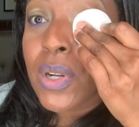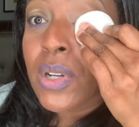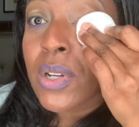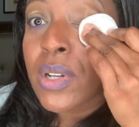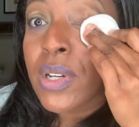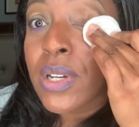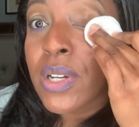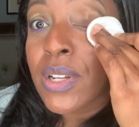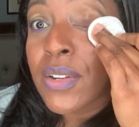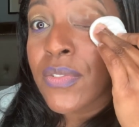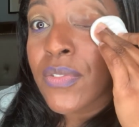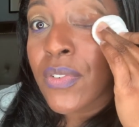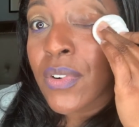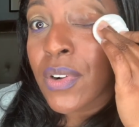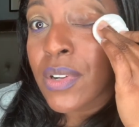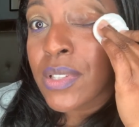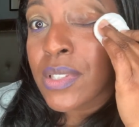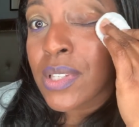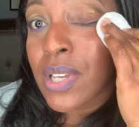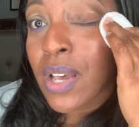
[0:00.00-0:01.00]
good
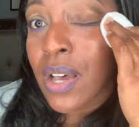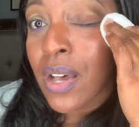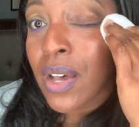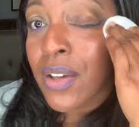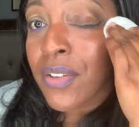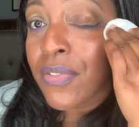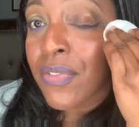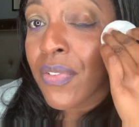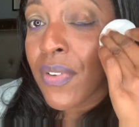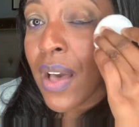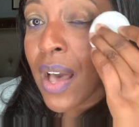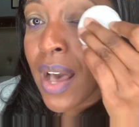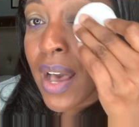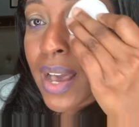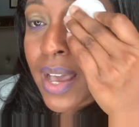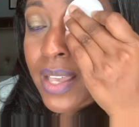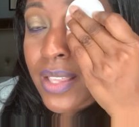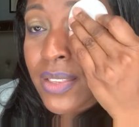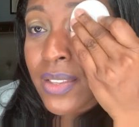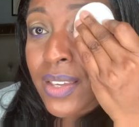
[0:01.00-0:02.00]
for tough
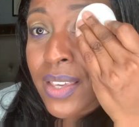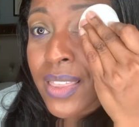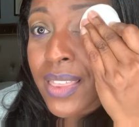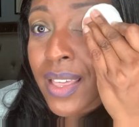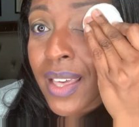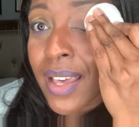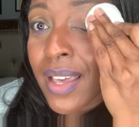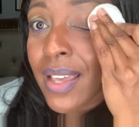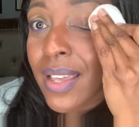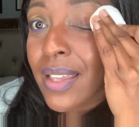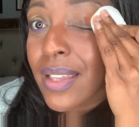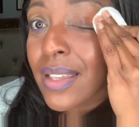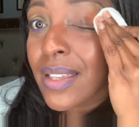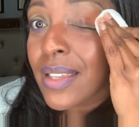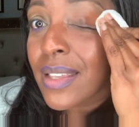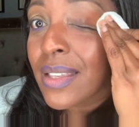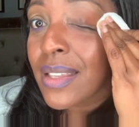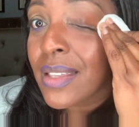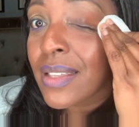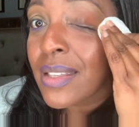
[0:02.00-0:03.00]
eye. Look at that.
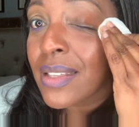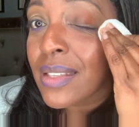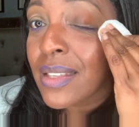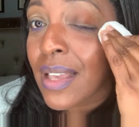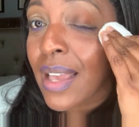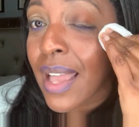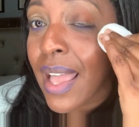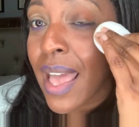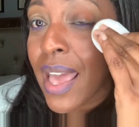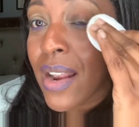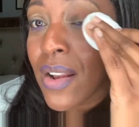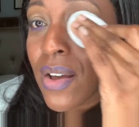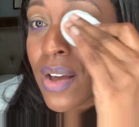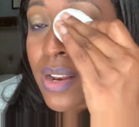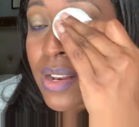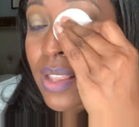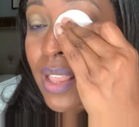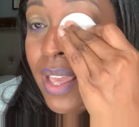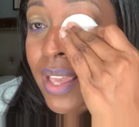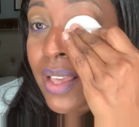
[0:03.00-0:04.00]
I had
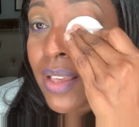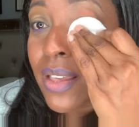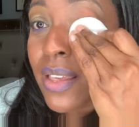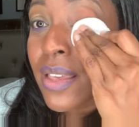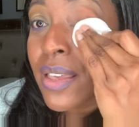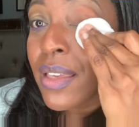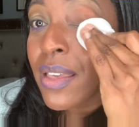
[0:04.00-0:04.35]
on like